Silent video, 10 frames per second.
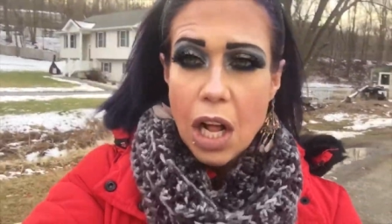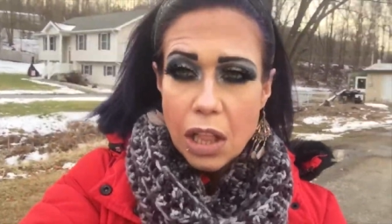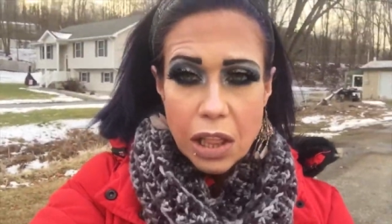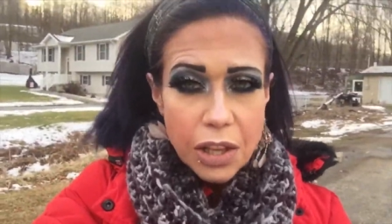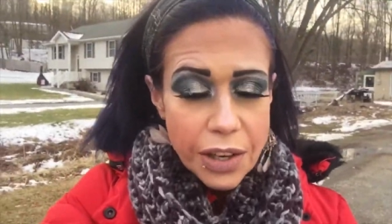
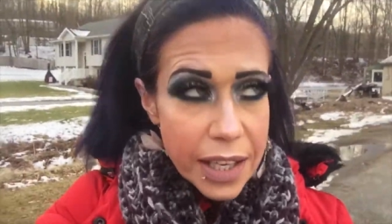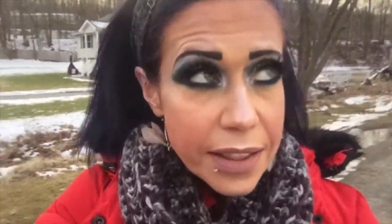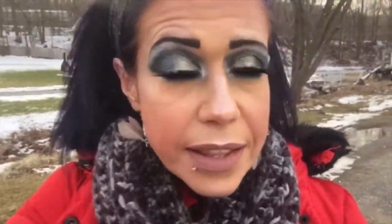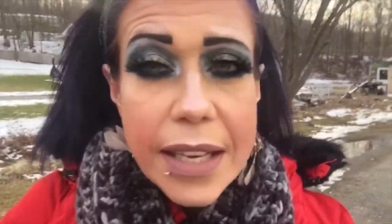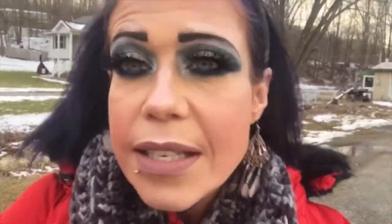look at
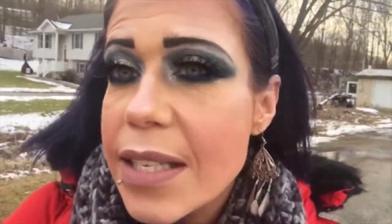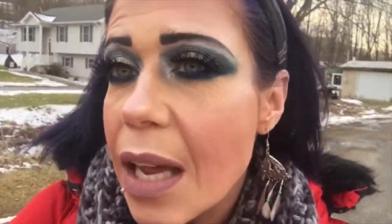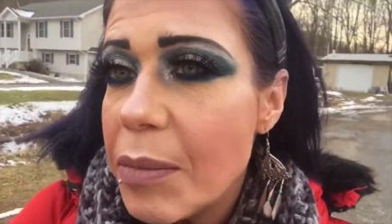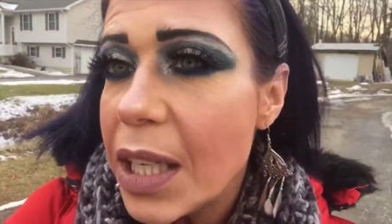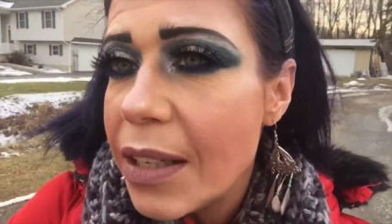this I
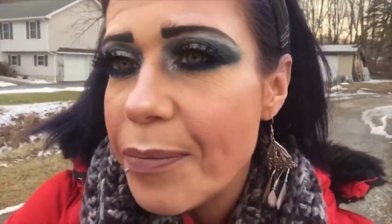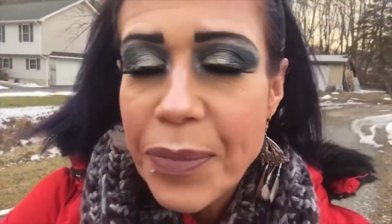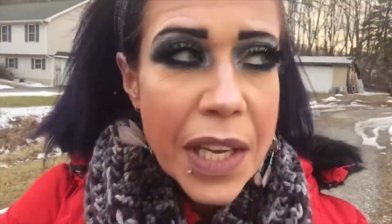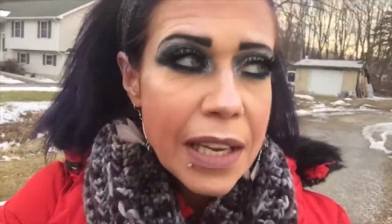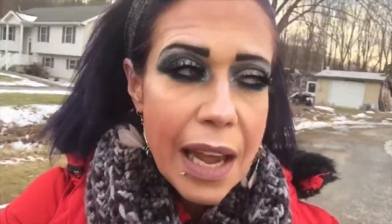mean
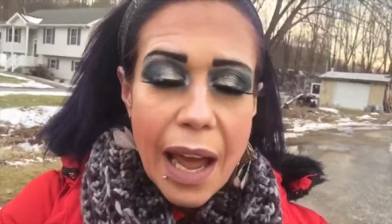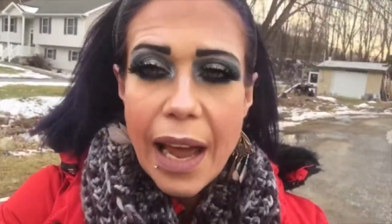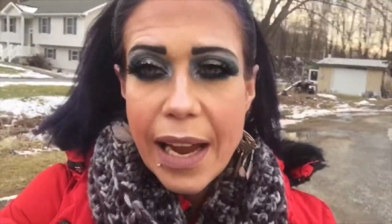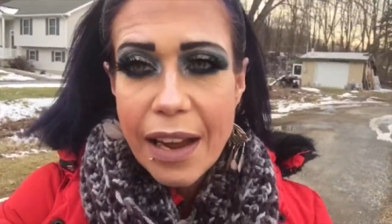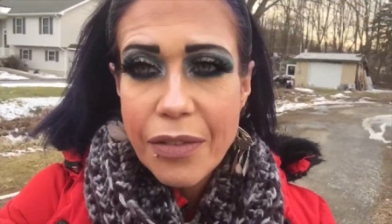yeah
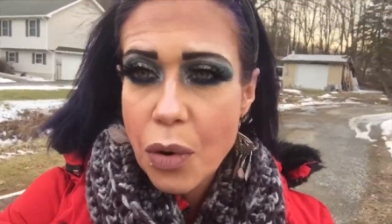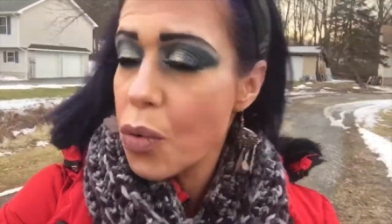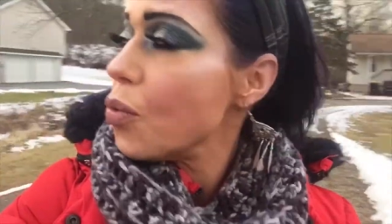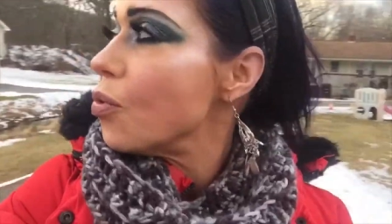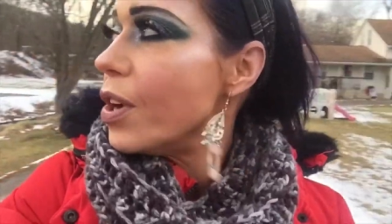I have
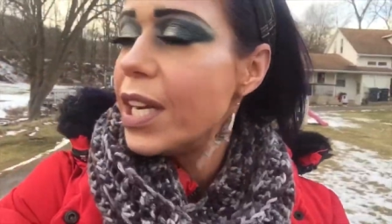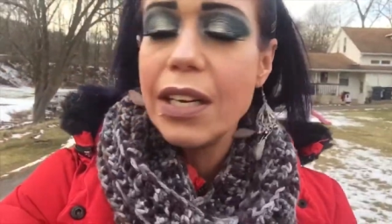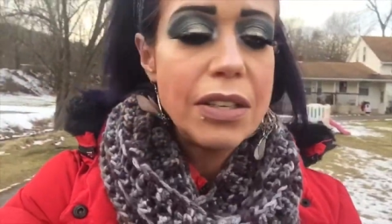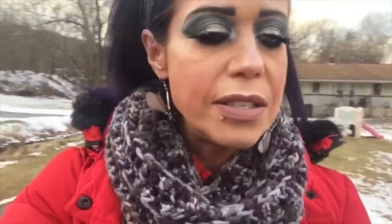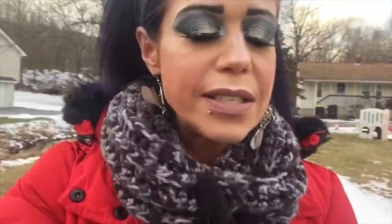
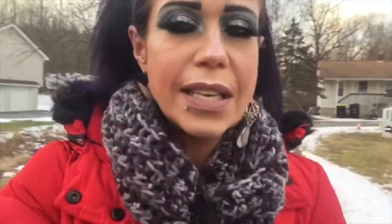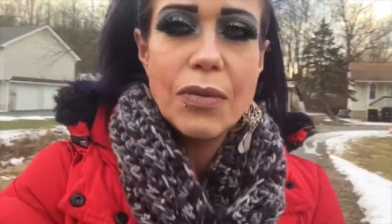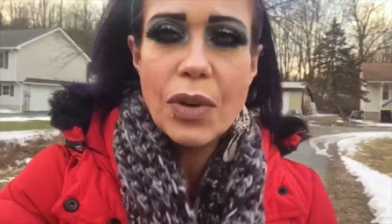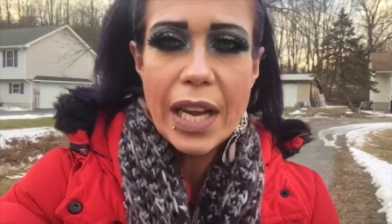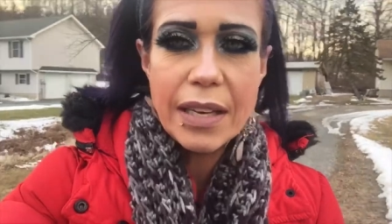wrinkles
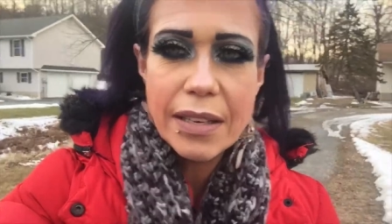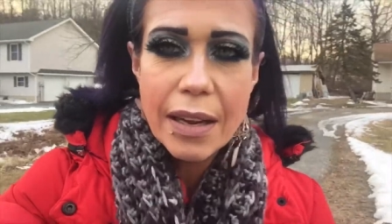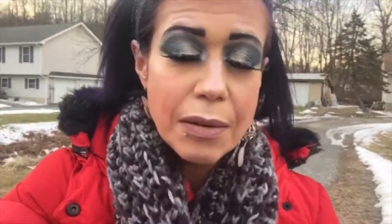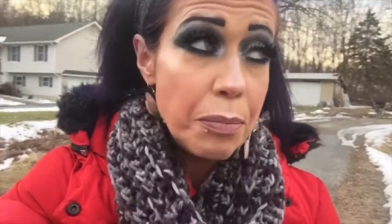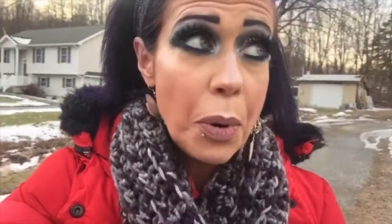and and
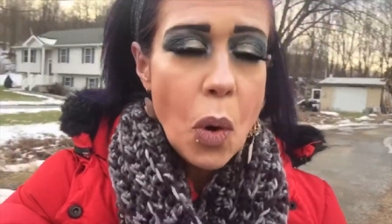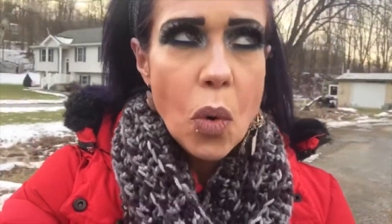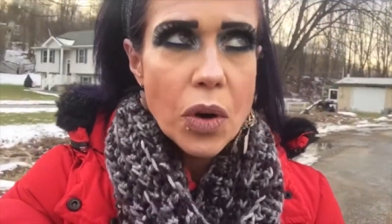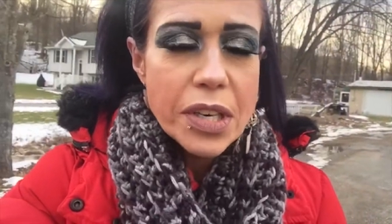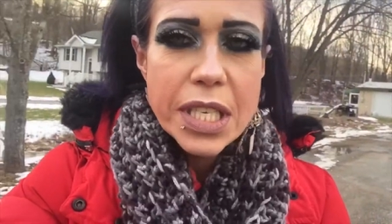and
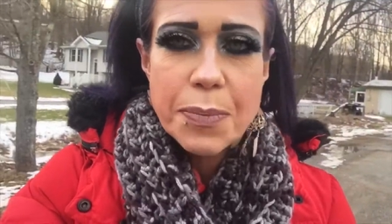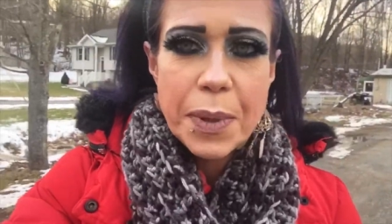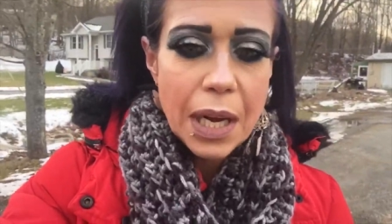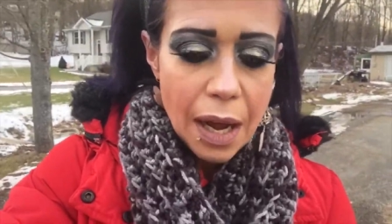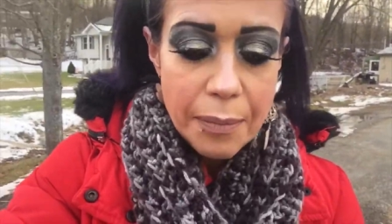pores
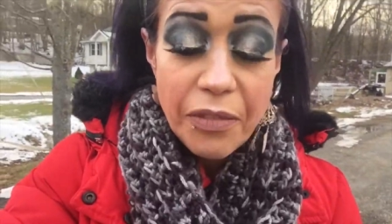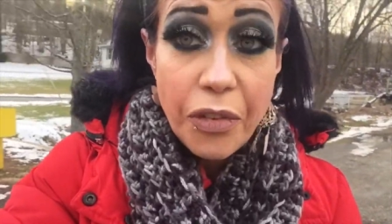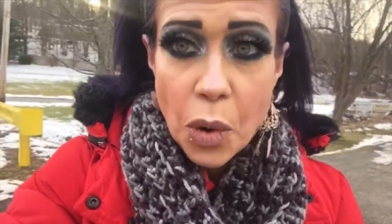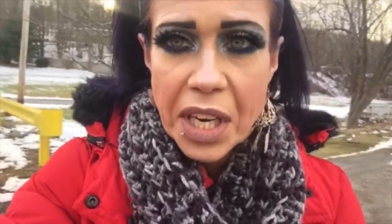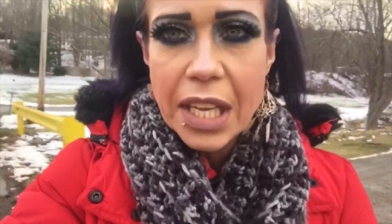I'm
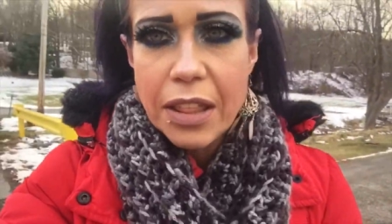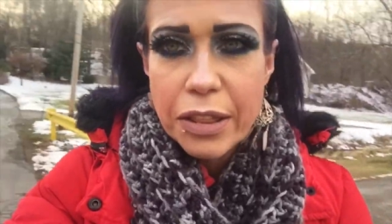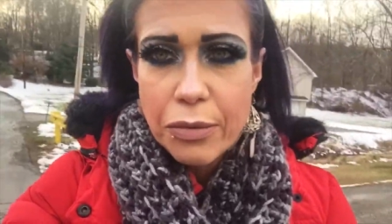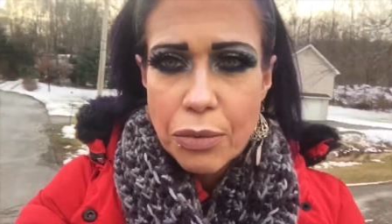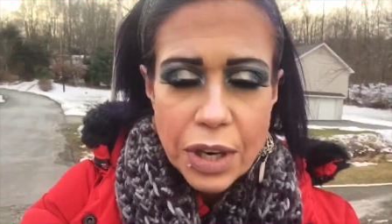
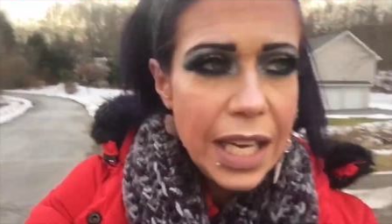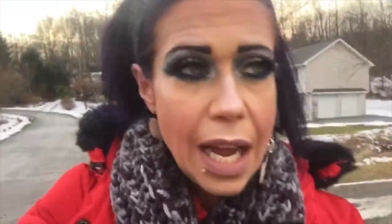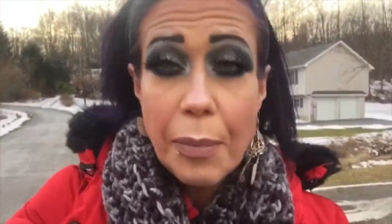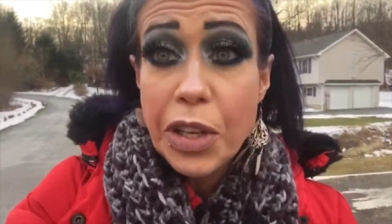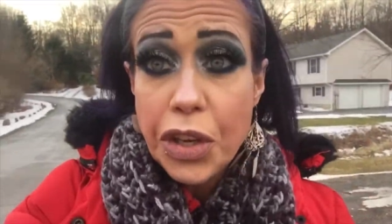43
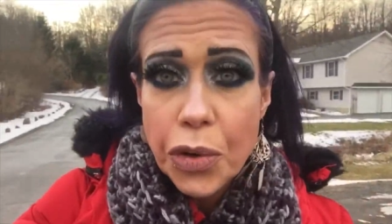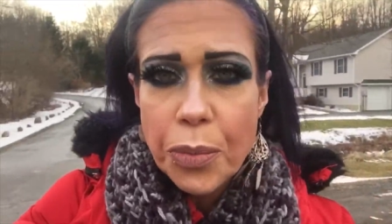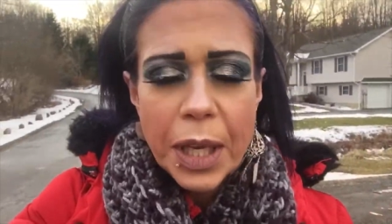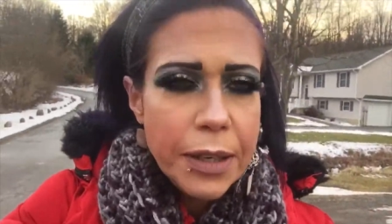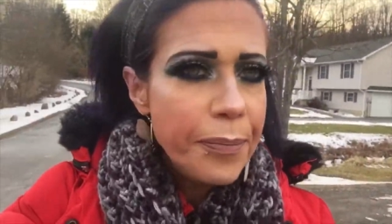I'm
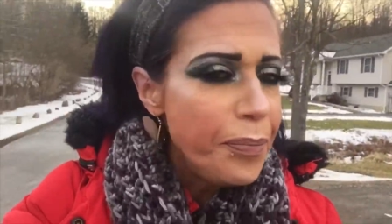human